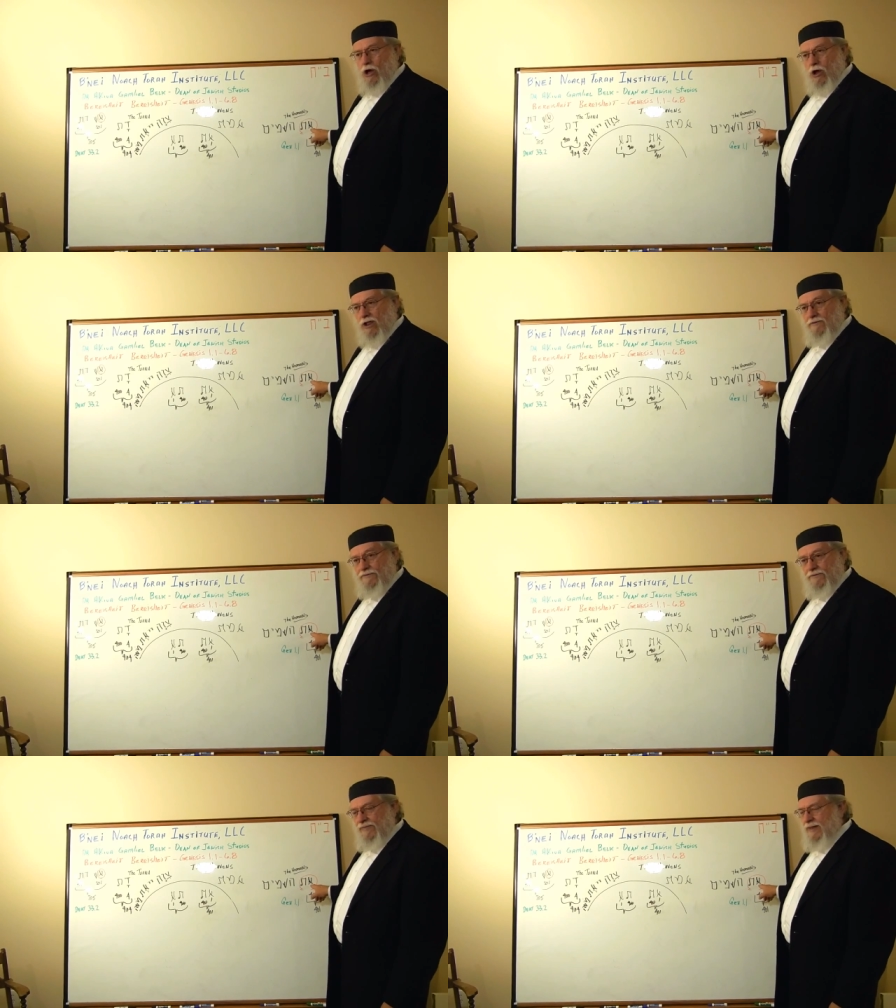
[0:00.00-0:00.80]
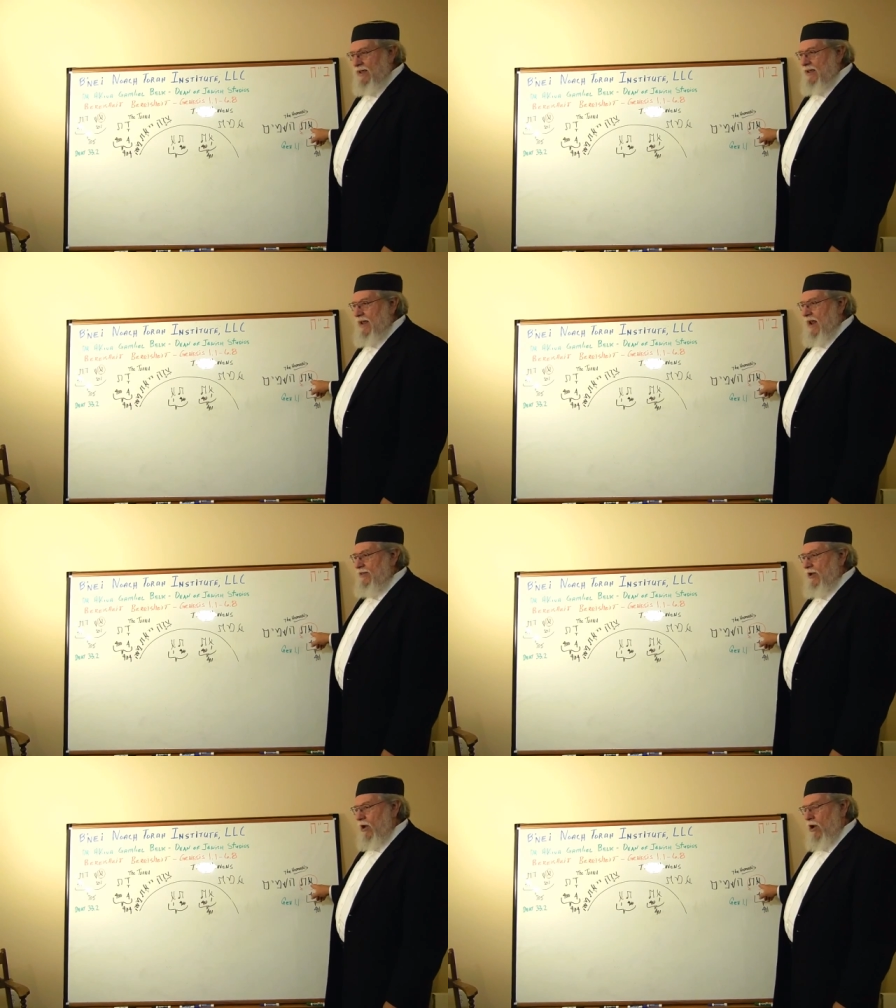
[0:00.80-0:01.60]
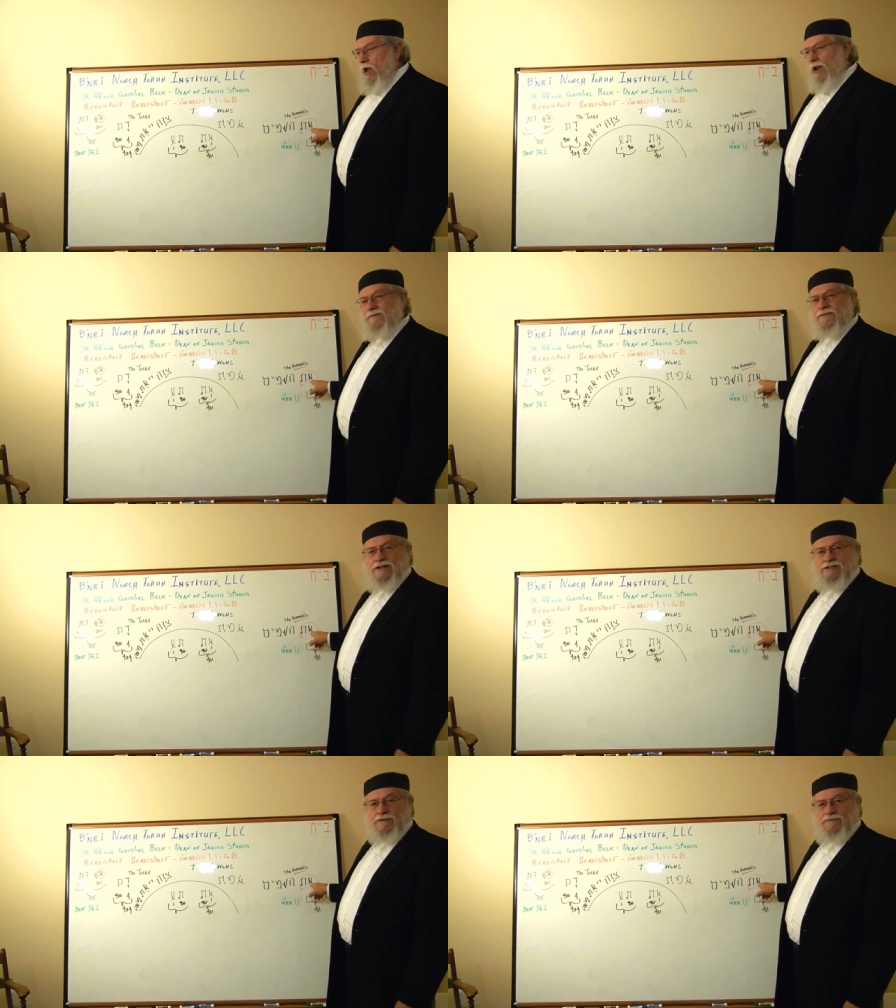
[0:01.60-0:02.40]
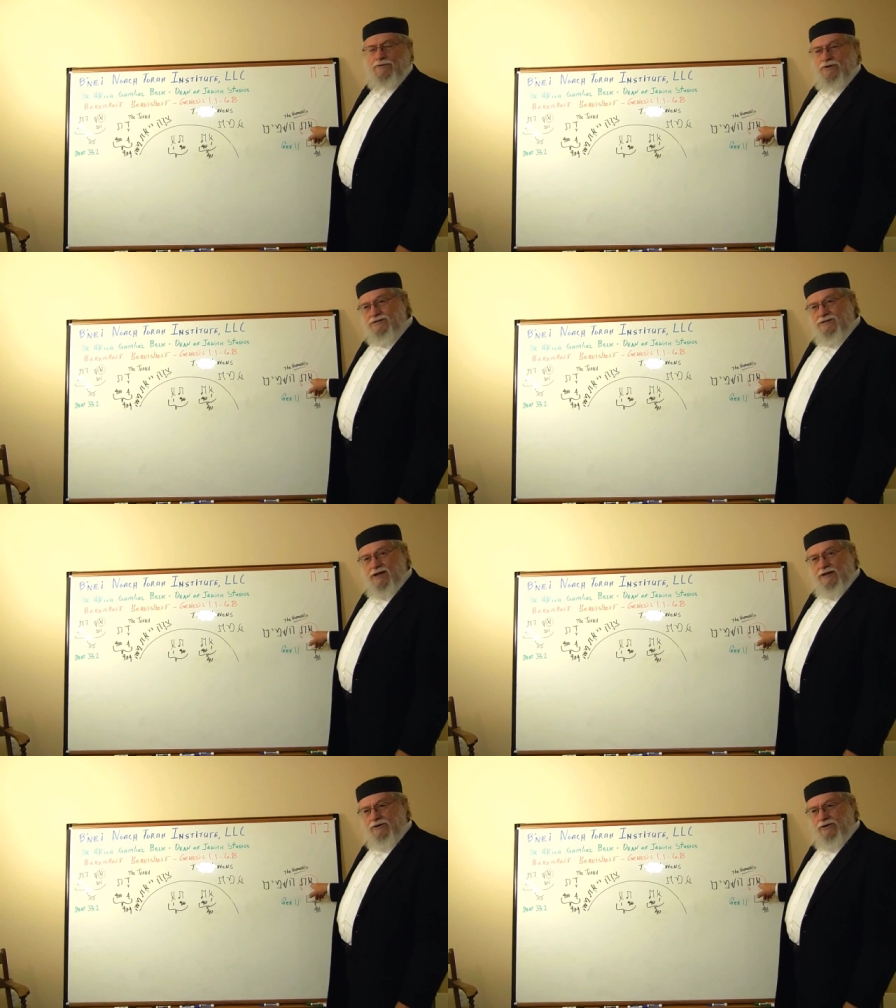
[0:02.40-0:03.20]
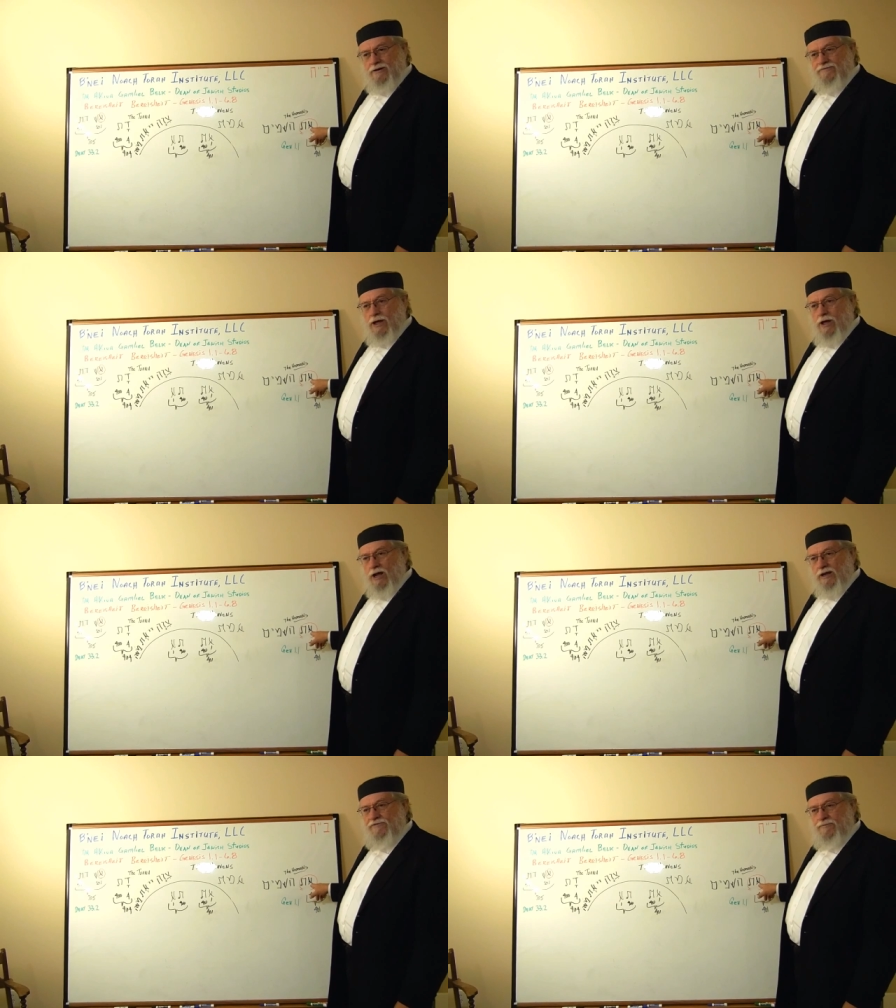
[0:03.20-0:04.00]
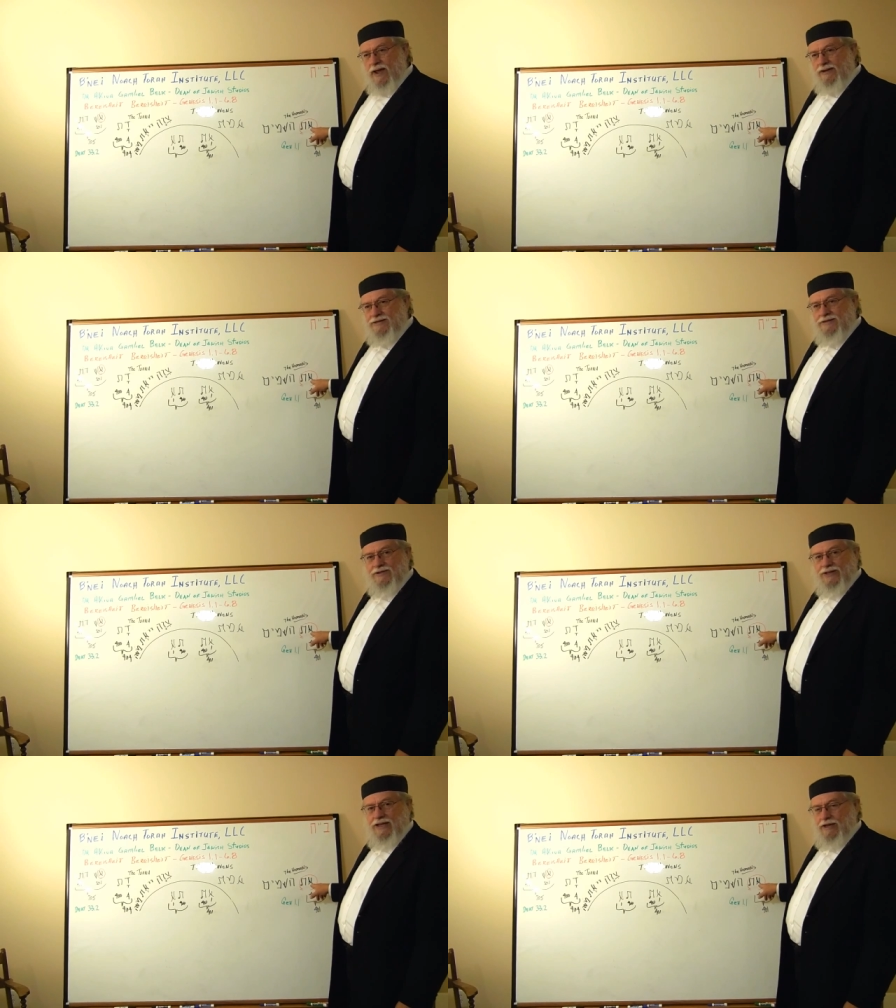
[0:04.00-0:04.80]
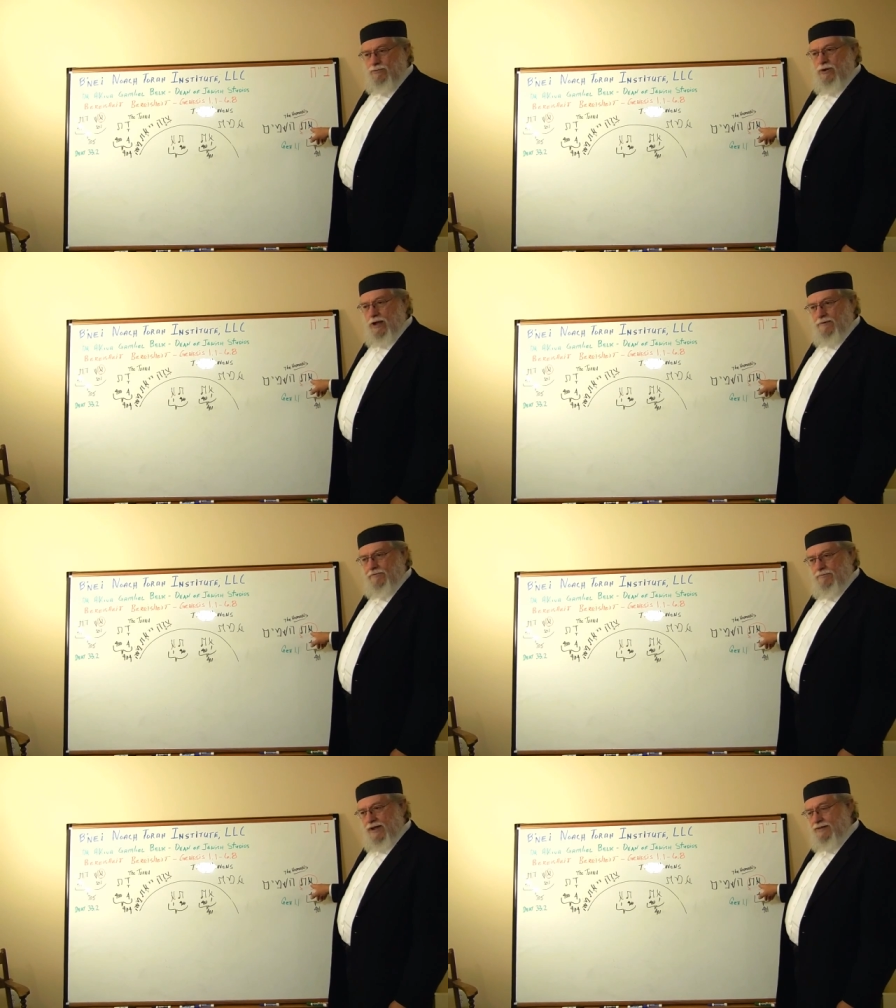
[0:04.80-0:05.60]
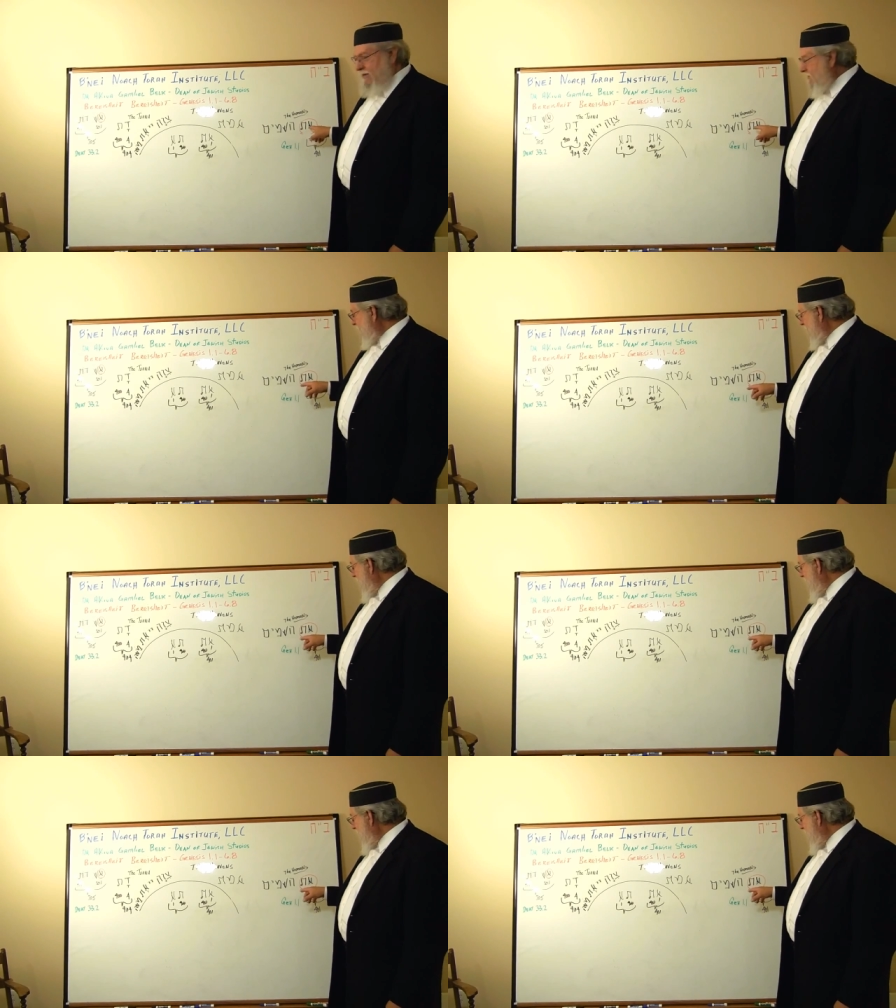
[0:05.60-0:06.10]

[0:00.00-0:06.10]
the Aleph, and the Aleph is the first letter of the Aleph-bet, the Hebrew alphabet,